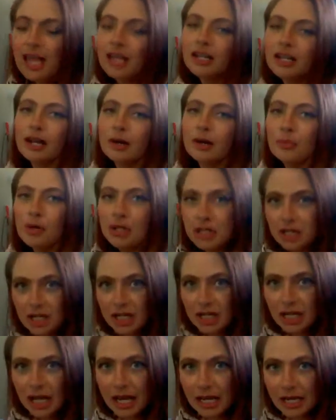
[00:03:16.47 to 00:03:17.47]
not
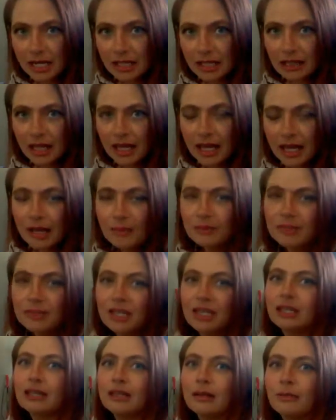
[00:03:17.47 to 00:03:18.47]
appreciating them,
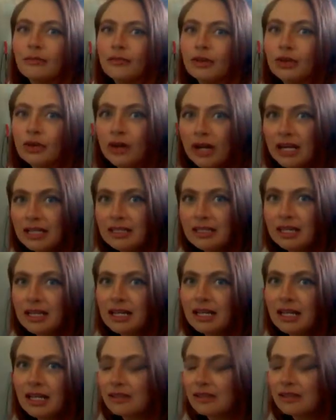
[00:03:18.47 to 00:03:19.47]
taking them for granted. And